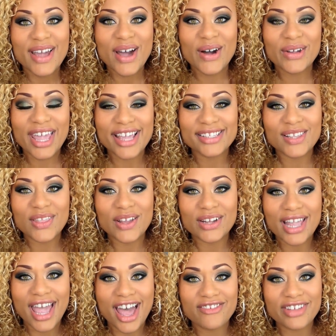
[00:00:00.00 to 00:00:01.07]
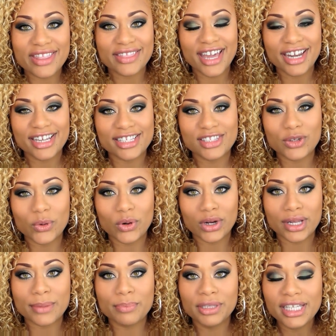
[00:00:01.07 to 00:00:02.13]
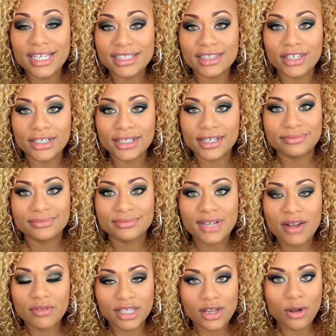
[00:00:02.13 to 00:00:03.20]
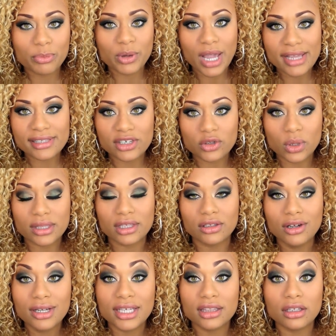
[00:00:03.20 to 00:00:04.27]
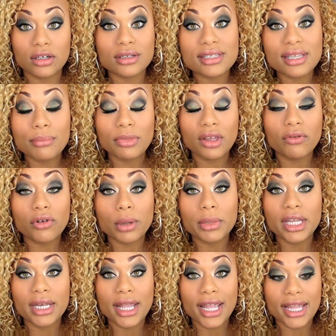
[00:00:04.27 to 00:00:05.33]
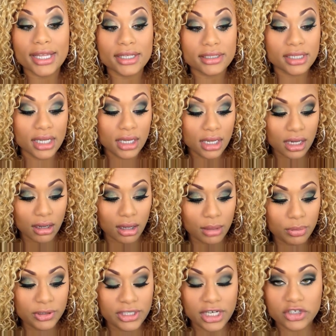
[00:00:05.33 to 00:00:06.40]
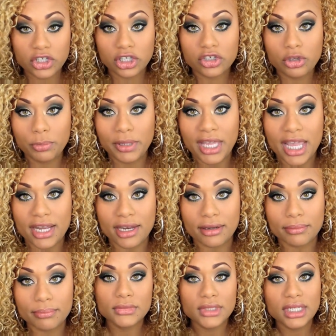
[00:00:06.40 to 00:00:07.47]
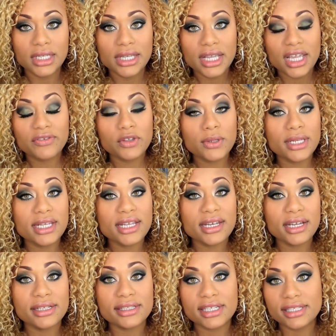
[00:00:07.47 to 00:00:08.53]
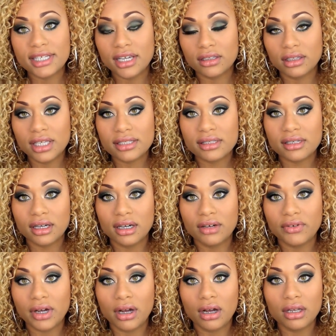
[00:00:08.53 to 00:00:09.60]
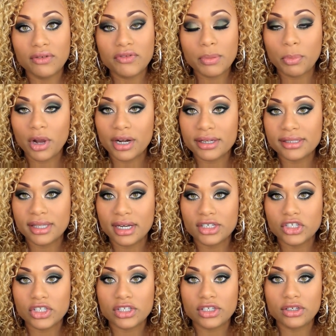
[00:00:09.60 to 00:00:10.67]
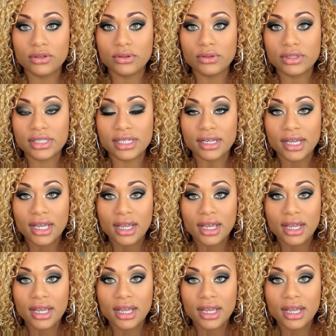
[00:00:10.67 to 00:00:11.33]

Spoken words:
Okay, so there you have it. That is your completed look. I really hope you guys enjoyed the look and learned something from it and potentially duplicate it. If you need a detailed list of all of the products that I just used,